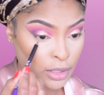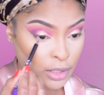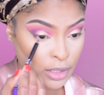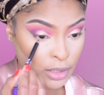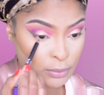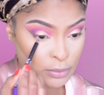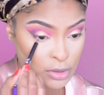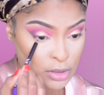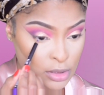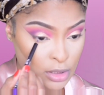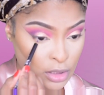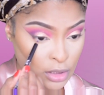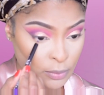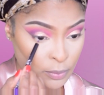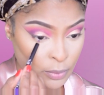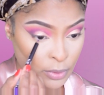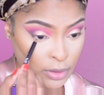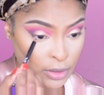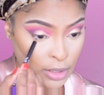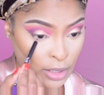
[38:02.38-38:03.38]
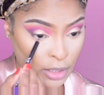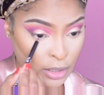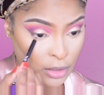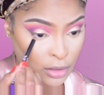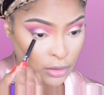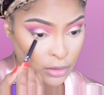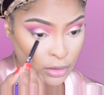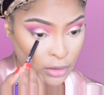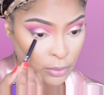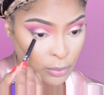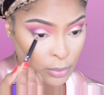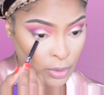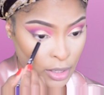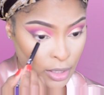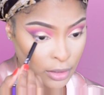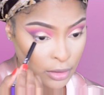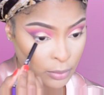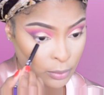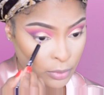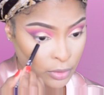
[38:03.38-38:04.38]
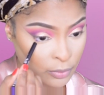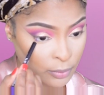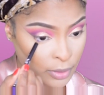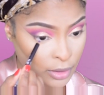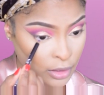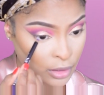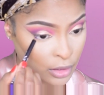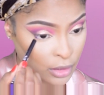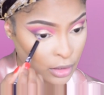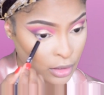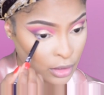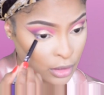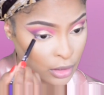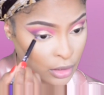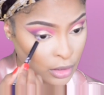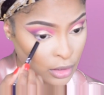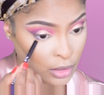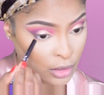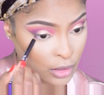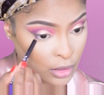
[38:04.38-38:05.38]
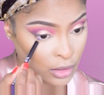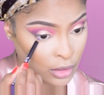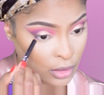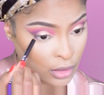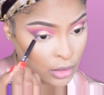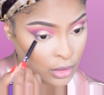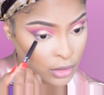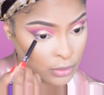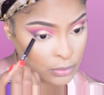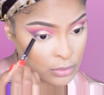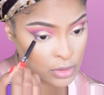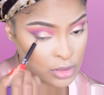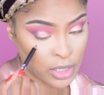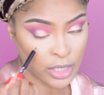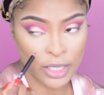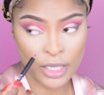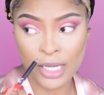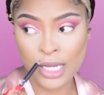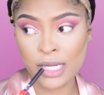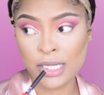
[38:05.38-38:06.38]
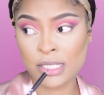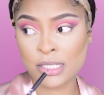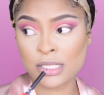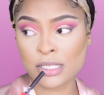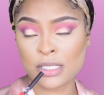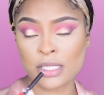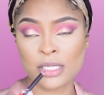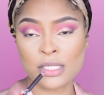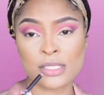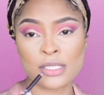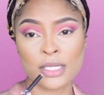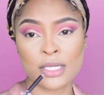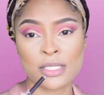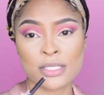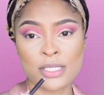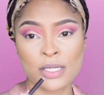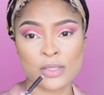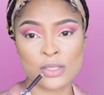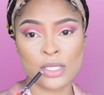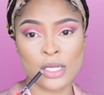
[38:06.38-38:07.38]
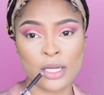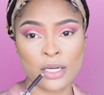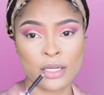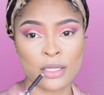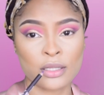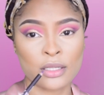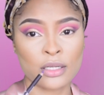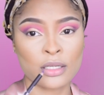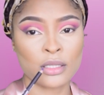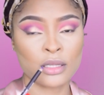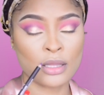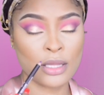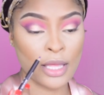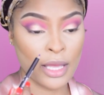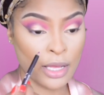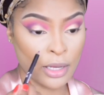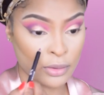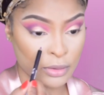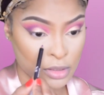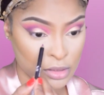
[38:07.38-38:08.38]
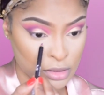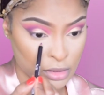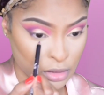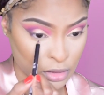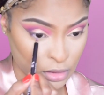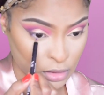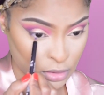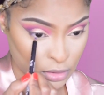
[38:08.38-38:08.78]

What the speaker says: and I'm just gonna put that on the bottom of my, I'm sorry guys, there's kids outside and they're loud as hell.